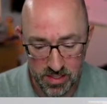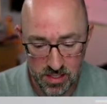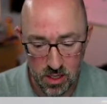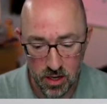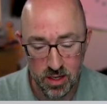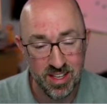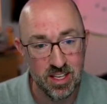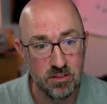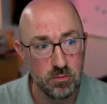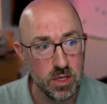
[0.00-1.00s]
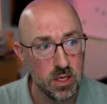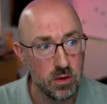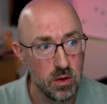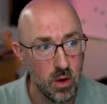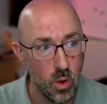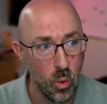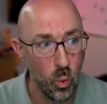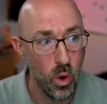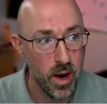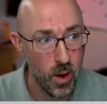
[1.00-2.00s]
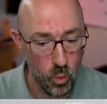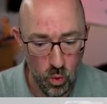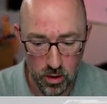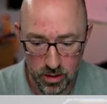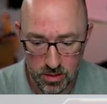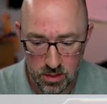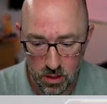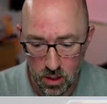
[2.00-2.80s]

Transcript: It's not going to give me what I want.